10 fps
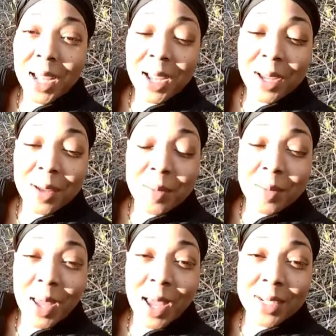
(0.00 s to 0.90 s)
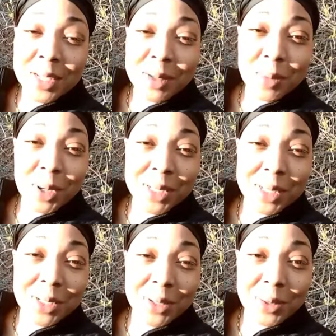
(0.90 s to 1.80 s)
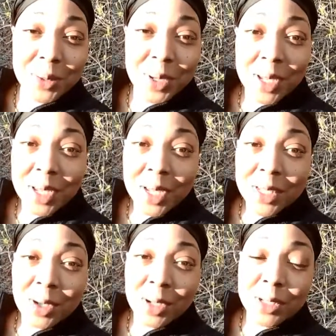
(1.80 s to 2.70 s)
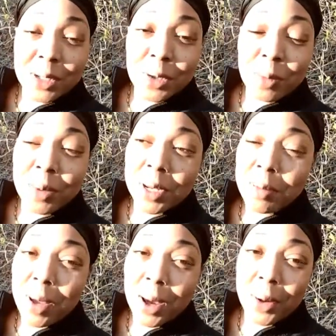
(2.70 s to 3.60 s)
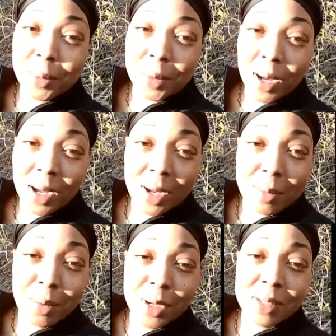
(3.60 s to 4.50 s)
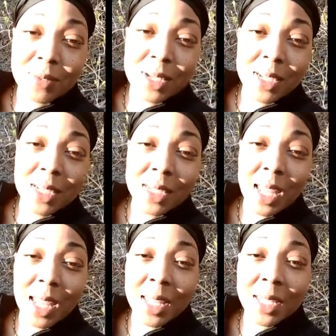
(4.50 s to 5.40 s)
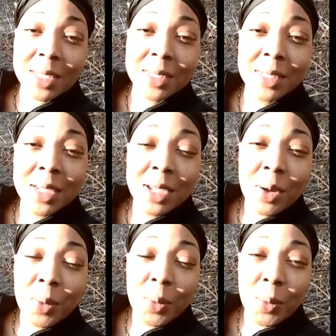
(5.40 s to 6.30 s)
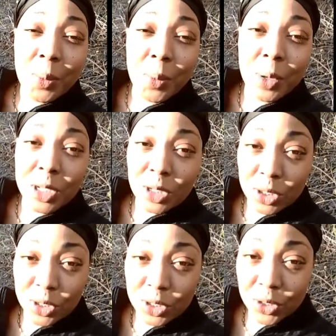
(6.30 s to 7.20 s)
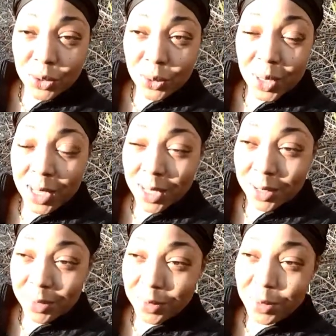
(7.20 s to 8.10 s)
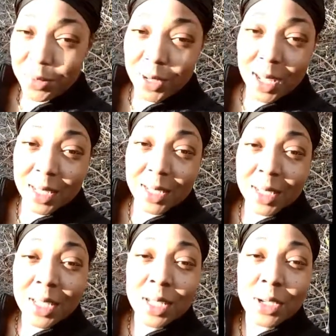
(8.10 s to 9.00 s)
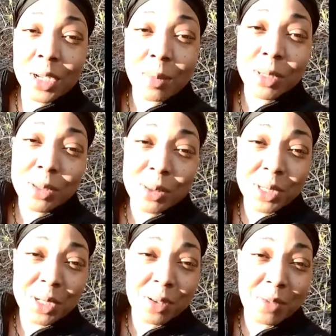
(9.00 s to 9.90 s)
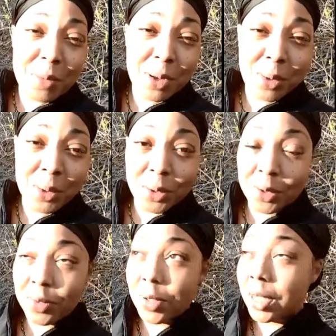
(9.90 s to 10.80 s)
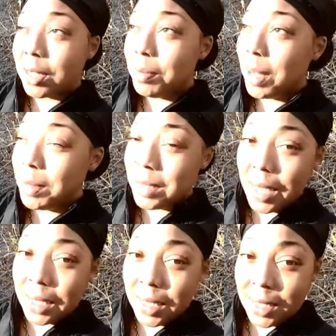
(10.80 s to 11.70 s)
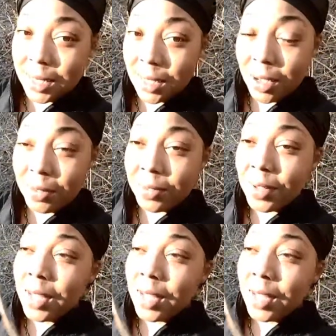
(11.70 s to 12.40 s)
I just want to talk to you a little bit about breastfeeding and what you should do if you feel like you're not producing enough milk or you feel like your baby's not getting enough.